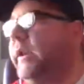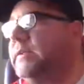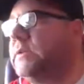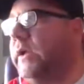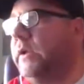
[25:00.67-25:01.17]

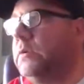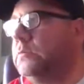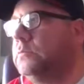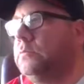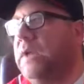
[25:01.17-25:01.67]
and that's like
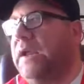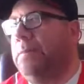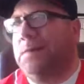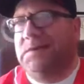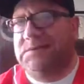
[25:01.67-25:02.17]

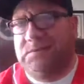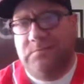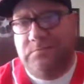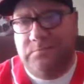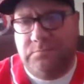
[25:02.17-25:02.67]

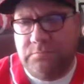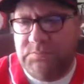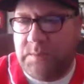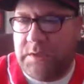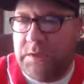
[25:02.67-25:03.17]
$8,
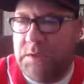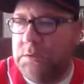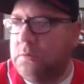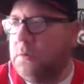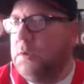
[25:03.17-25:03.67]
something like that.